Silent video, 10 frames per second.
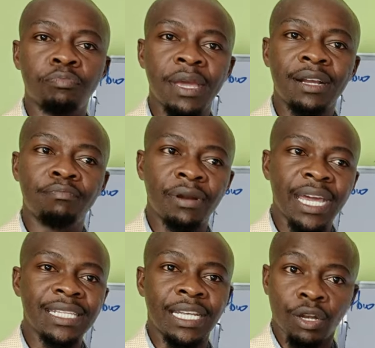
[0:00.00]
you bake
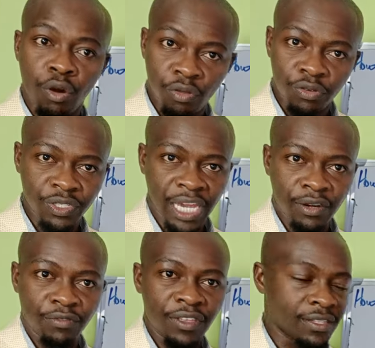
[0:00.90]
bread and all those
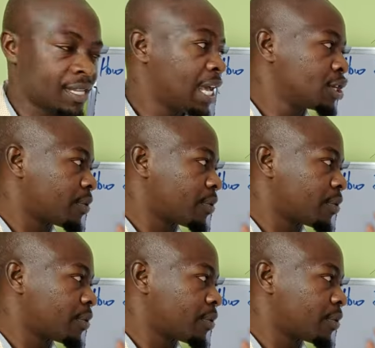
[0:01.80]
kind of things.